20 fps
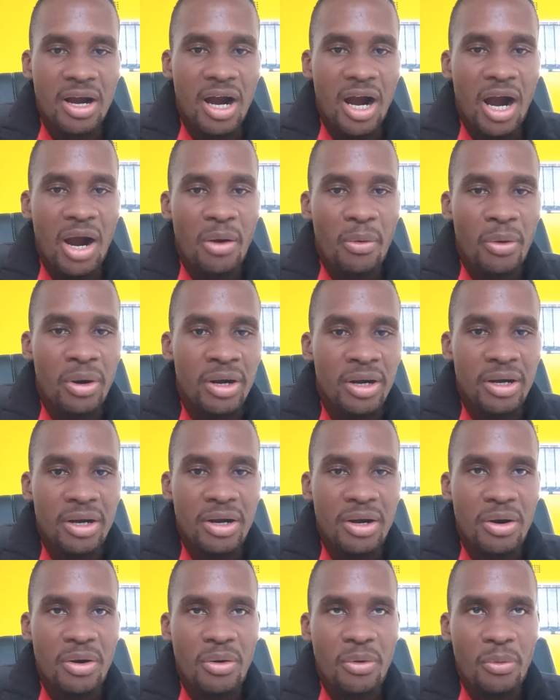our
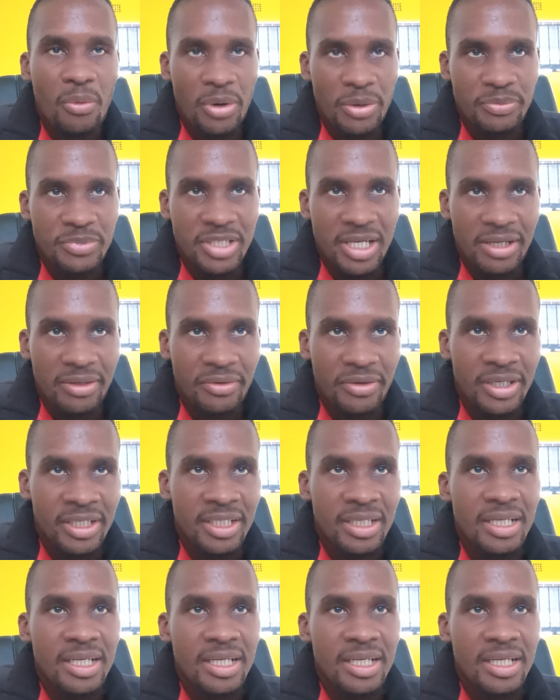website, right?